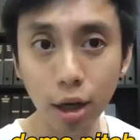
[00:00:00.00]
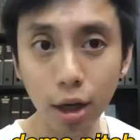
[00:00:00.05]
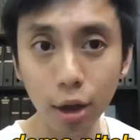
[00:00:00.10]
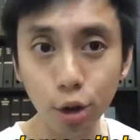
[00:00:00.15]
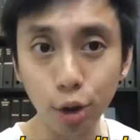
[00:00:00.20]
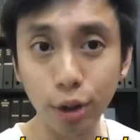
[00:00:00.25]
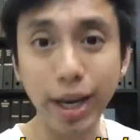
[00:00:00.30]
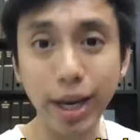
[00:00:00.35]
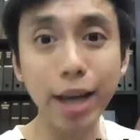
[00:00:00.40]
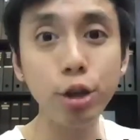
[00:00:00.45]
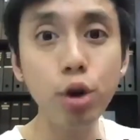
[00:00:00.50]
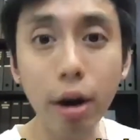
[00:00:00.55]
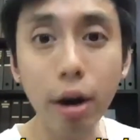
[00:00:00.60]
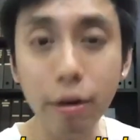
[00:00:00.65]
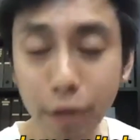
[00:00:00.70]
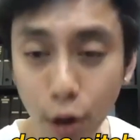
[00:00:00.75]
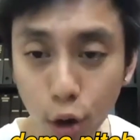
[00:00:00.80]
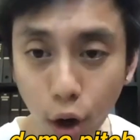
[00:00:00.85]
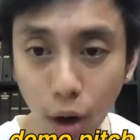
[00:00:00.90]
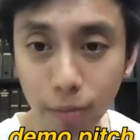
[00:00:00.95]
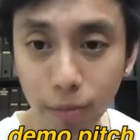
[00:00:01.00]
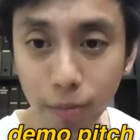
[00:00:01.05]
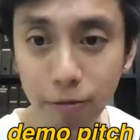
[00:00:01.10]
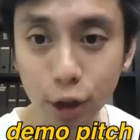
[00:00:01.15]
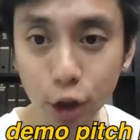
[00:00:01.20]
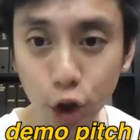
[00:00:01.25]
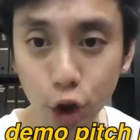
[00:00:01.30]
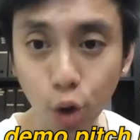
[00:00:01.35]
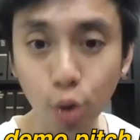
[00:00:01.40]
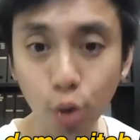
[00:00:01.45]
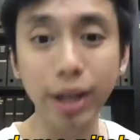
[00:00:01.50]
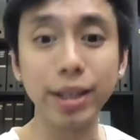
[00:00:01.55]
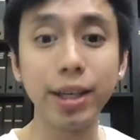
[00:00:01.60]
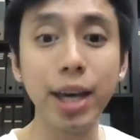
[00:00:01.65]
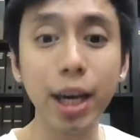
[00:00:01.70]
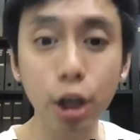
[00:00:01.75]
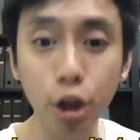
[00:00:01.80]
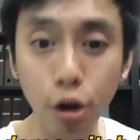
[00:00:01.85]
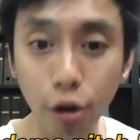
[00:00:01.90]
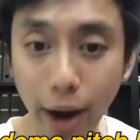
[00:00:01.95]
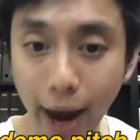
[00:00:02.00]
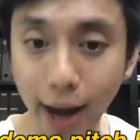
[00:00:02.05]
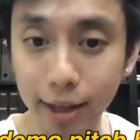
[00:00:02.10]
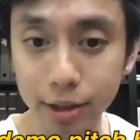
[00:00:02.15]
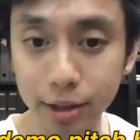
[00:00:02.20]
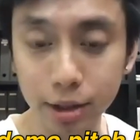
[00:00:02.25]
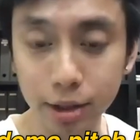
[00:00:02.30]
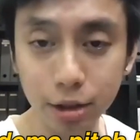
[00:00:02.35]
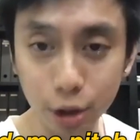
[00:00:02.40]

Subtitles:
to get you out of your comfort zone and kick your ass?